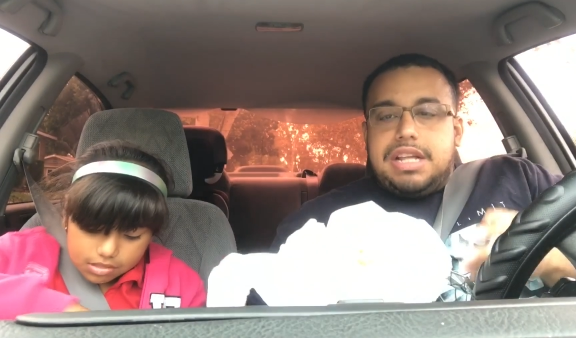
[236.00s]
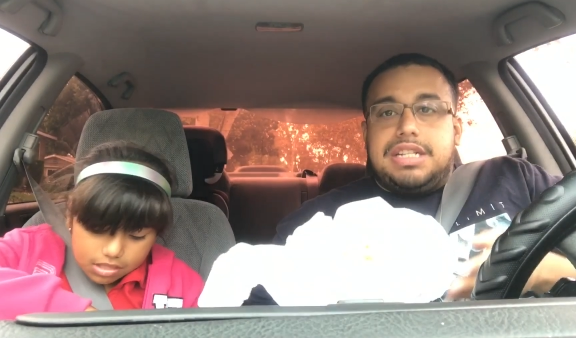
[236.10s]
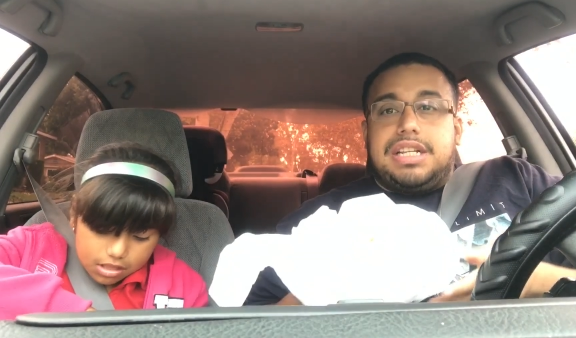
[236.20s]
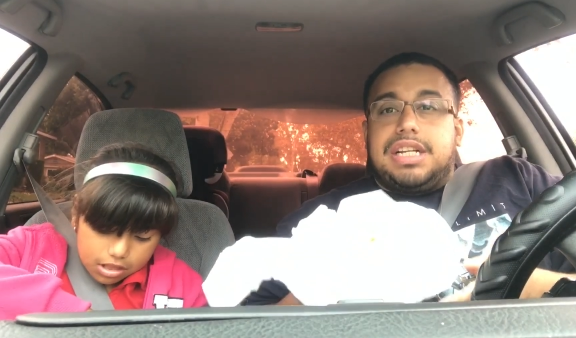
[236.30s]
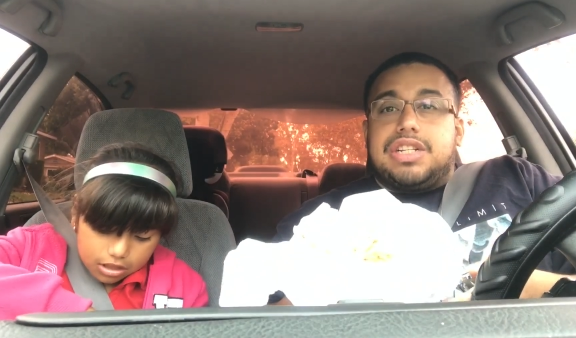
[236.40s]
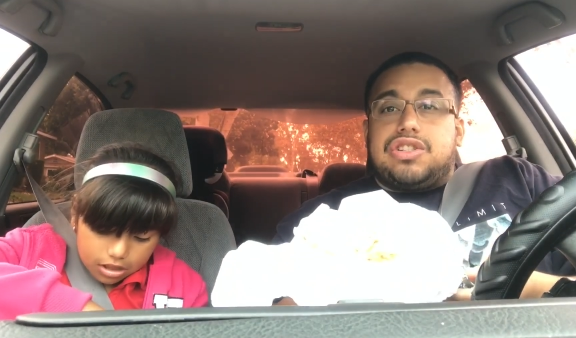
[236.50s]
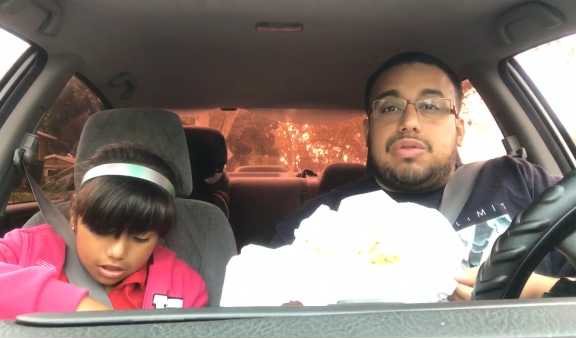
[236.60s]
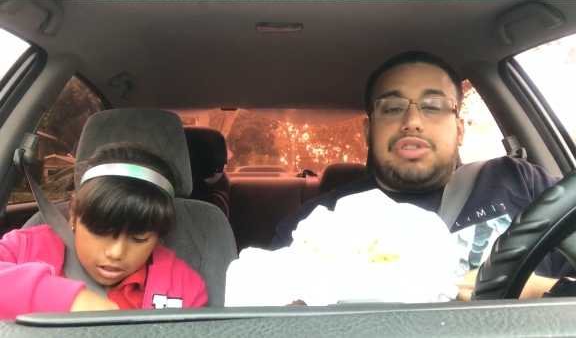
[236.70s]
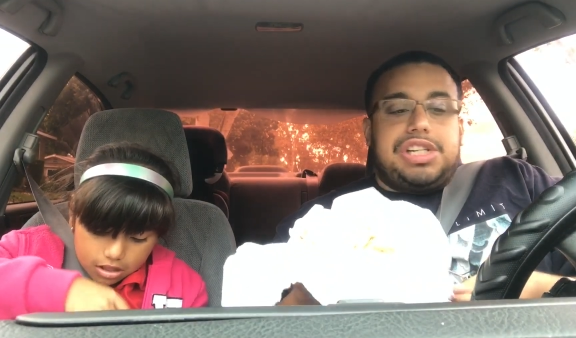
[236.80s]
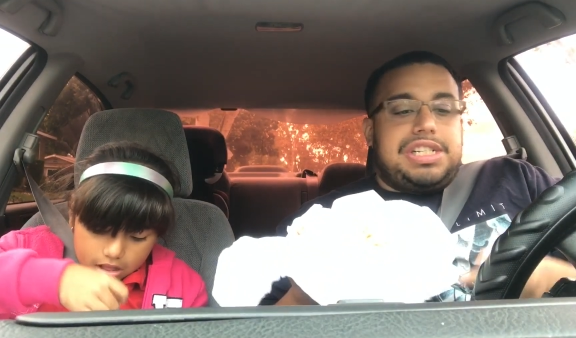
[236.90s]
Speaker 1: This thing is
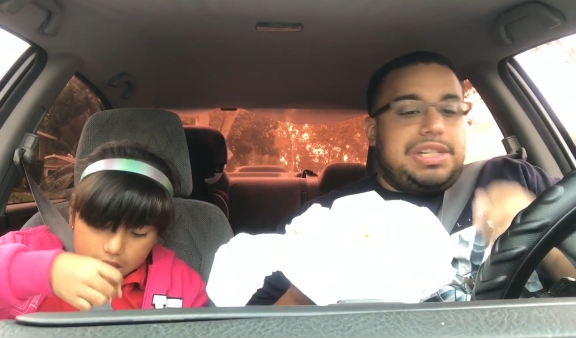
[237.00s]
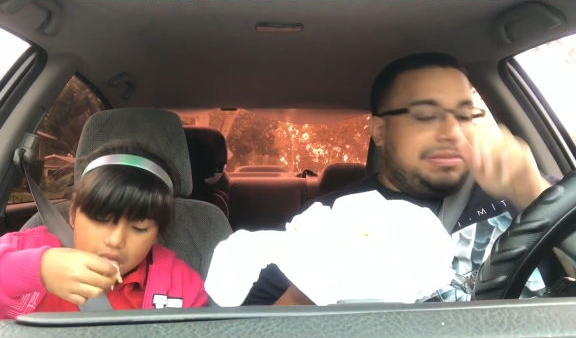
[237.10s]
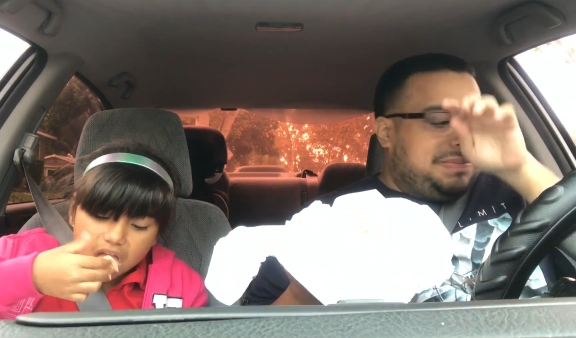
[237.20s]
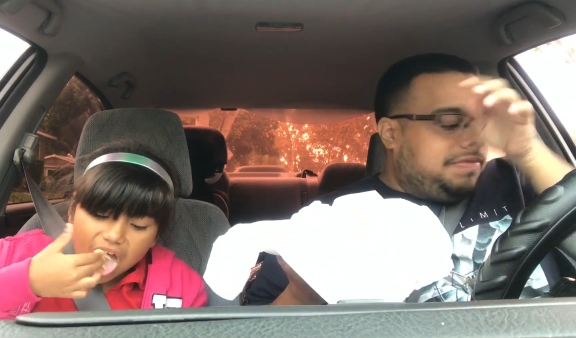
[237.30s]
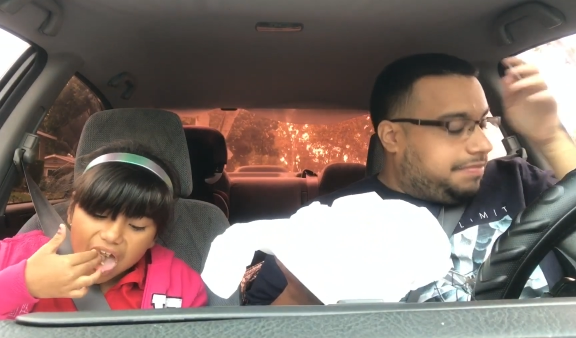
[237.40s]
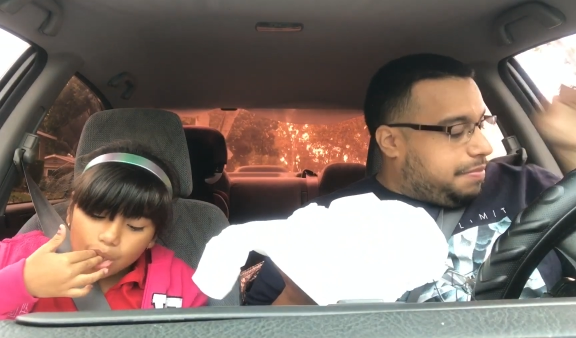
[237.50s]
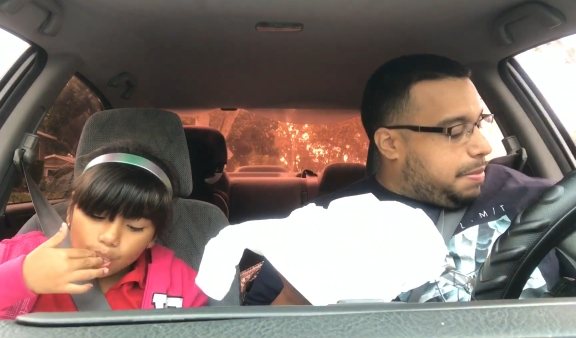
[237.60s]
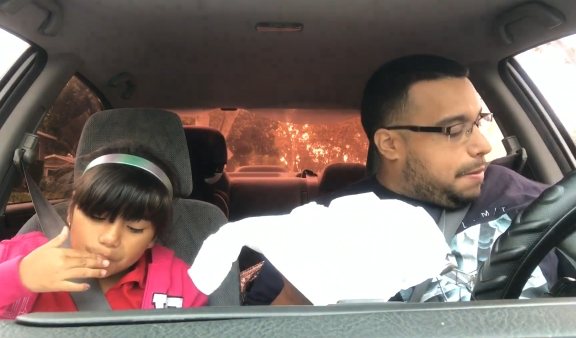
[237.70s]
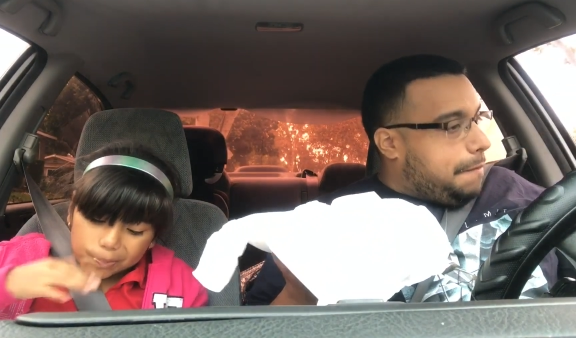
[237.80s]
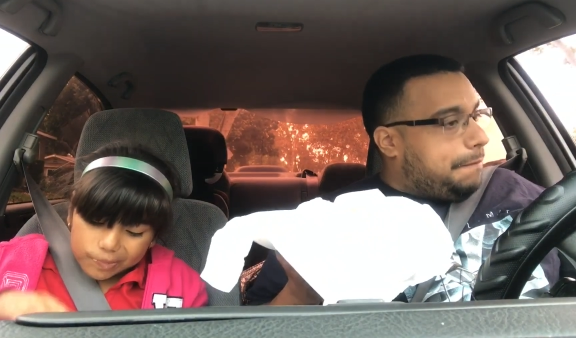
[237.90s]
so cheesy.
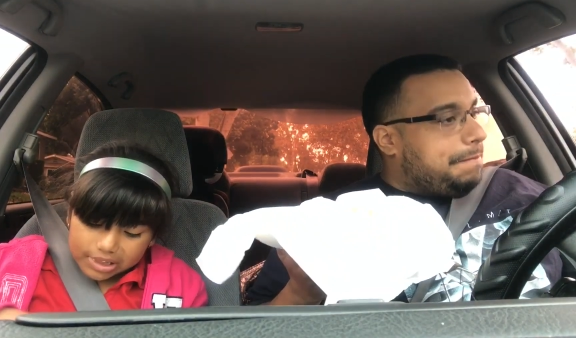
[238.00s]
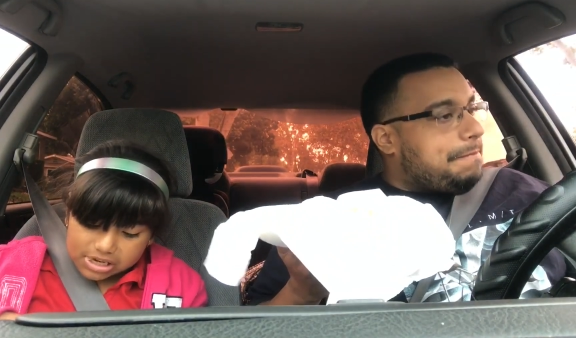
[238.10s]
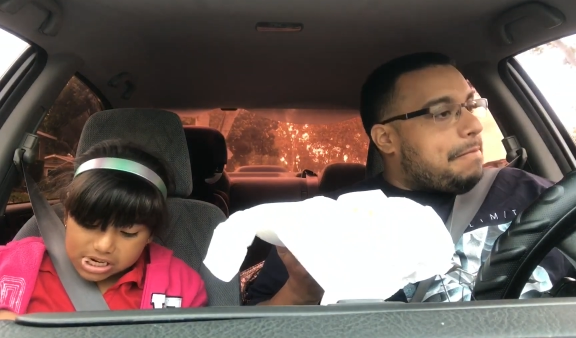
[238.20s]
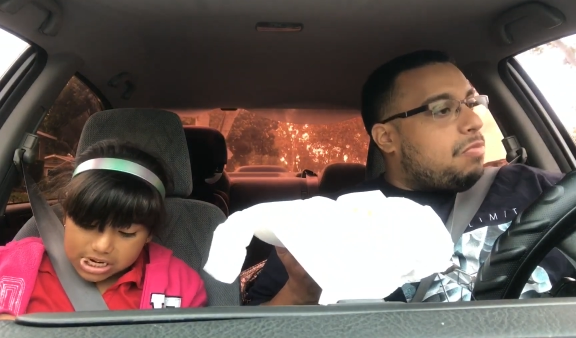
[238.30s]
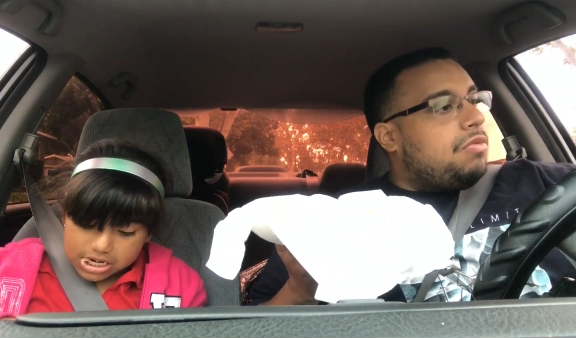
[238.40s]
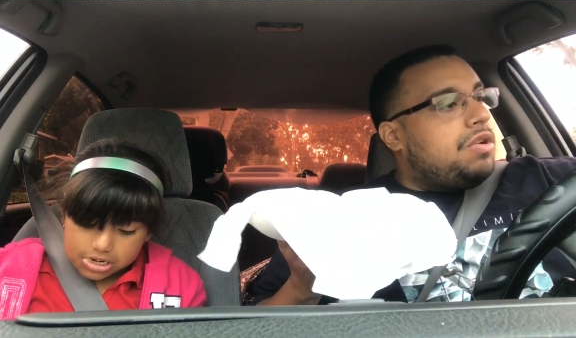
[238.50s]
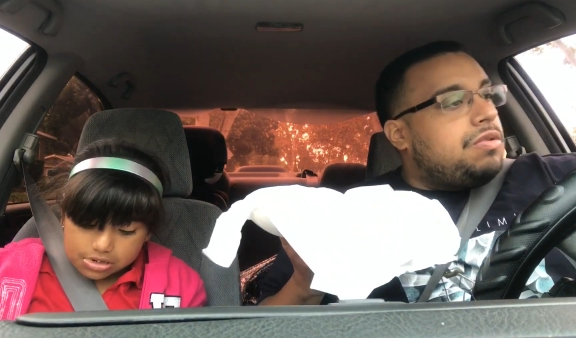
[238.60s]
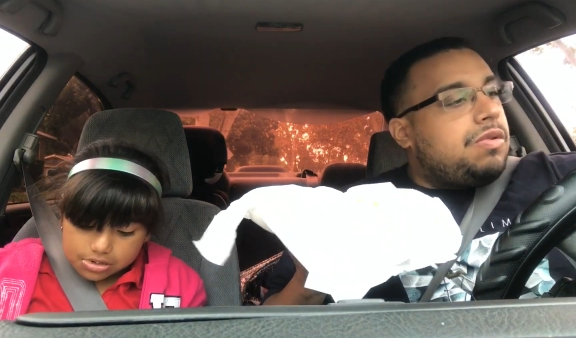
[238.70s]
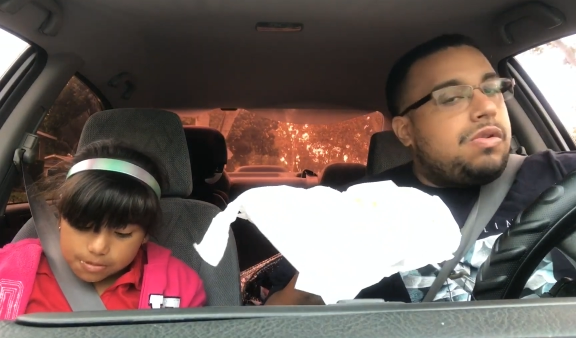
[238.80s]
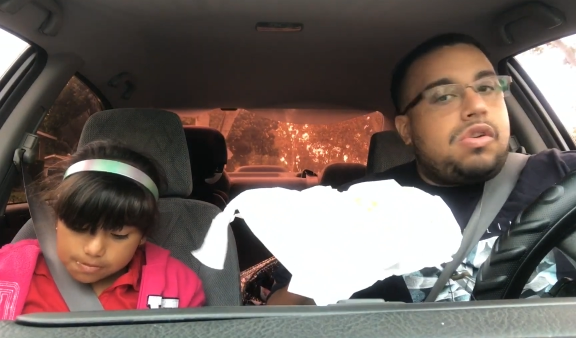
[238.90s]
It
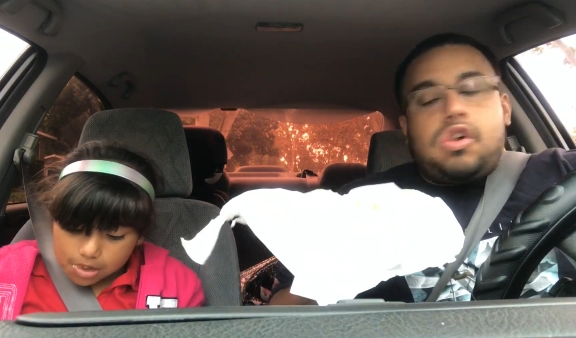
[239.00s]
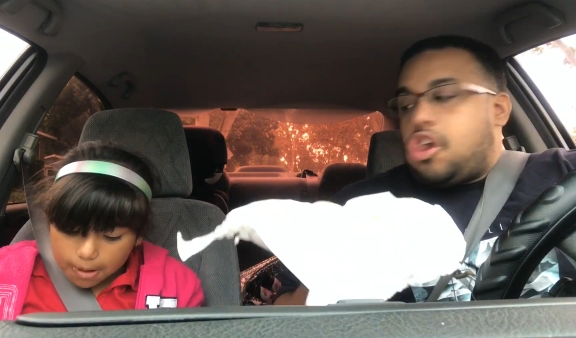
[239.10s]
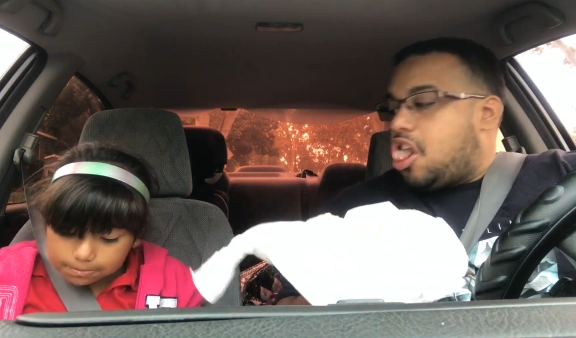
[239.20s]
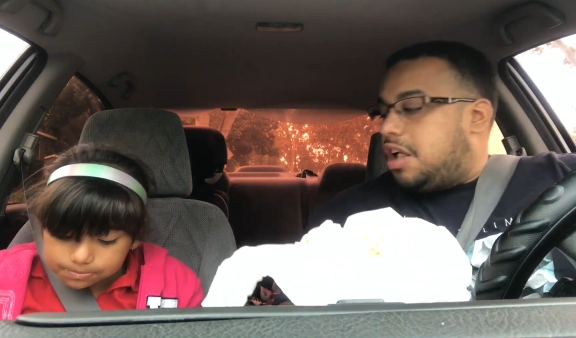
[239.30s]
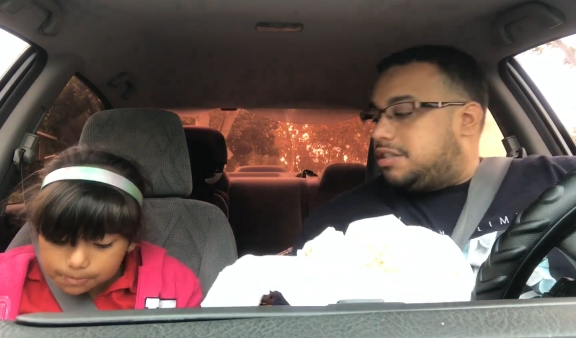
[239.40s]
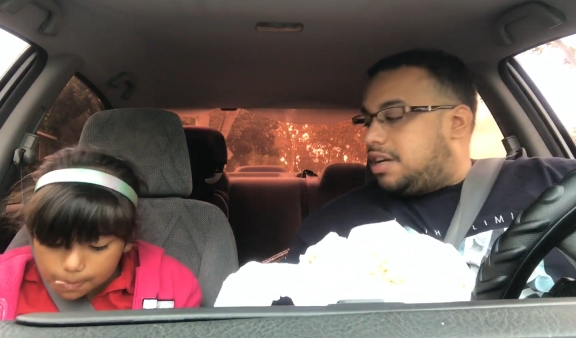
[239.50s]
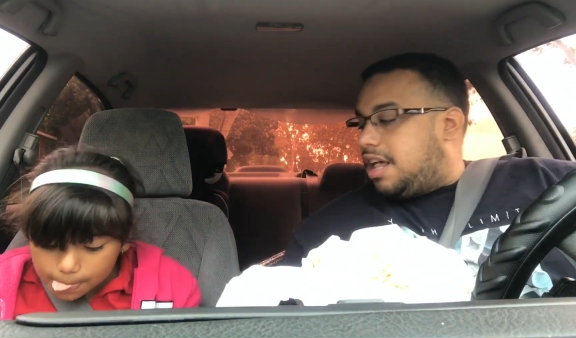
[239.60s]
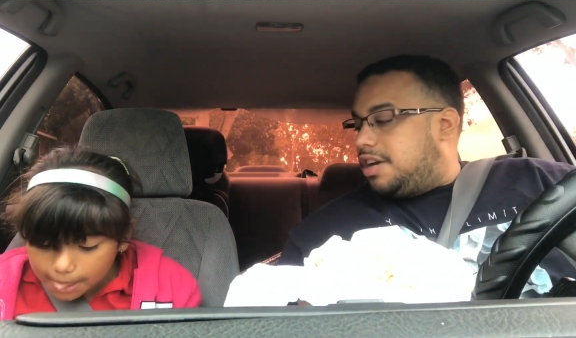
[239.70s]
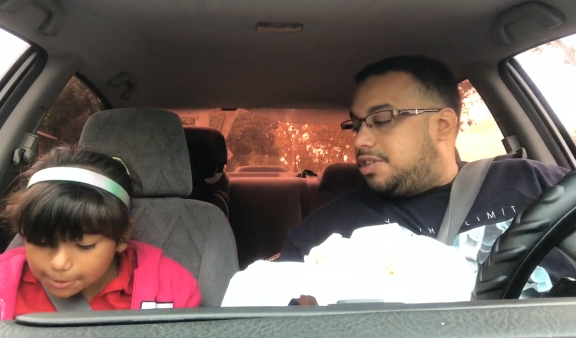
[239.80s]
is. That's a lot